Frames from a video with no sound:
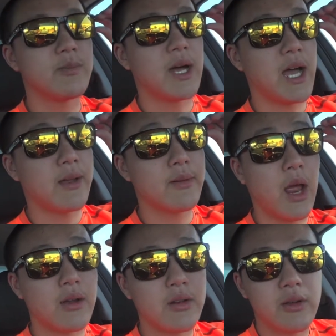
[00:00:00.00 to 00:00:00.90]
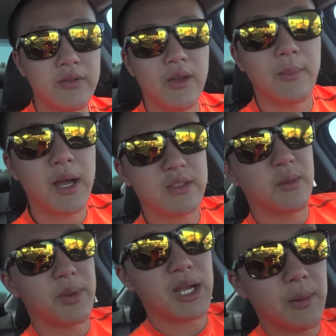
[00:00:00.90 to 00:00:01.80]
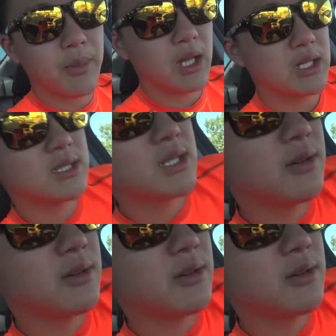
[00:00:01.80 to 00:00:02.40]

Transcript: but I don't, I don't know about their pickup policy